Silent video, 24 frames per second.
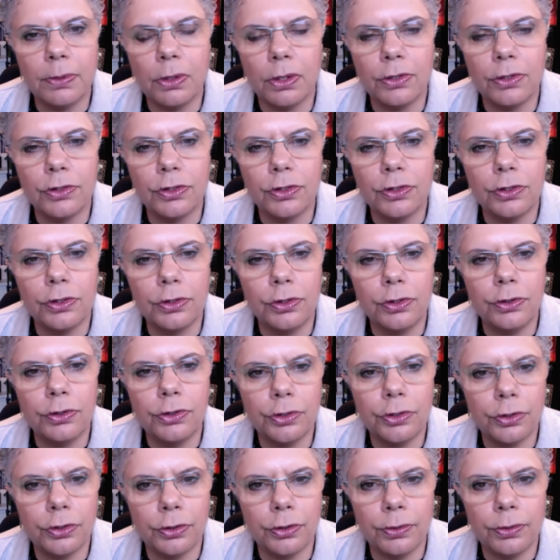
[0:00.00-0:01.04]
on
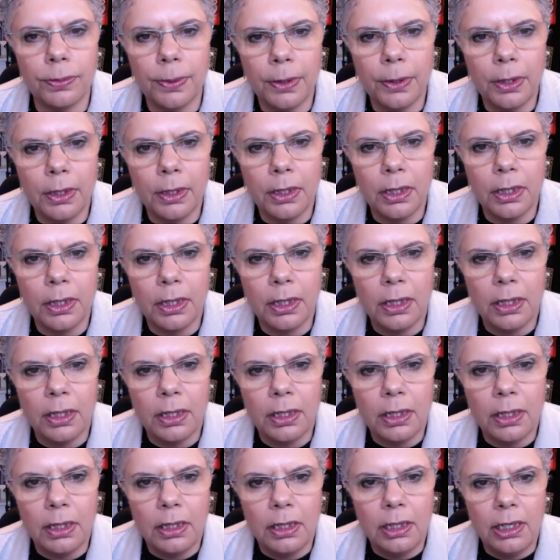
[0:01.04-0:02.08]
YouTube.
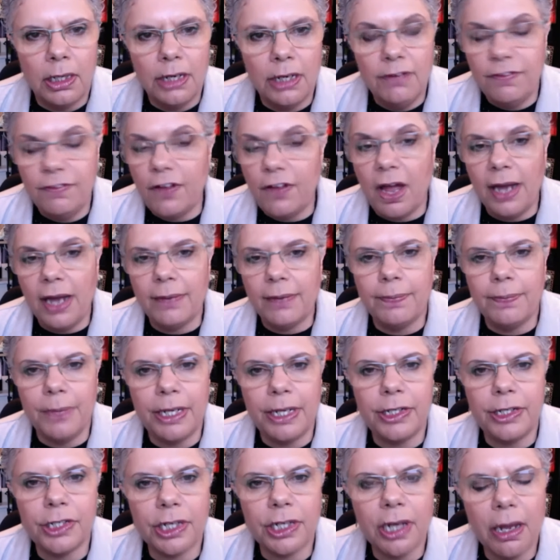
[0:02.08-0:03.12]
Invite me
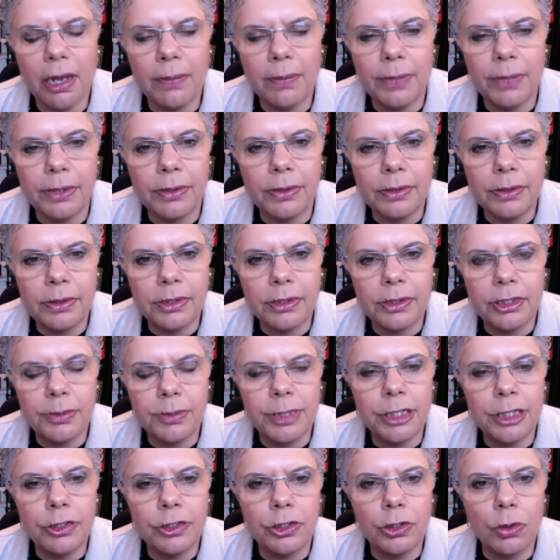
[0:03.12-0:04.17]
to come and
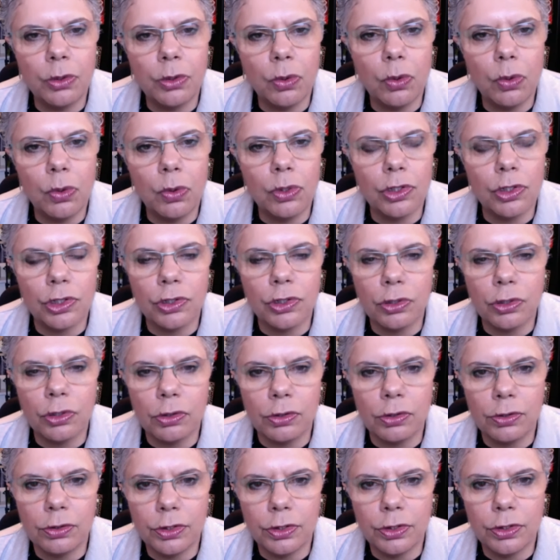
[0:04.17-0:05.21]
speak to your orchestra
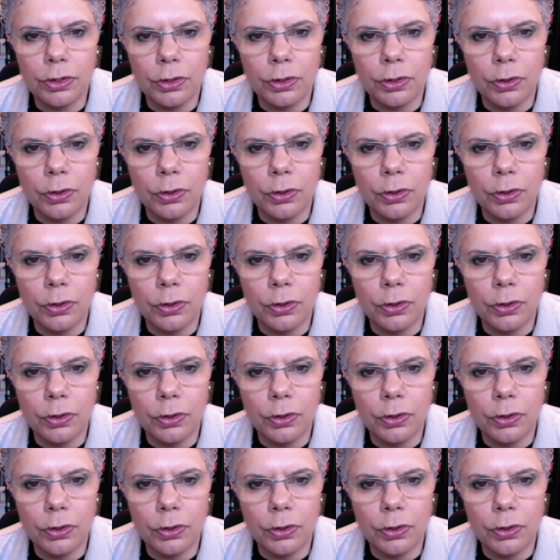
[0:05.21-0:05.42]
or to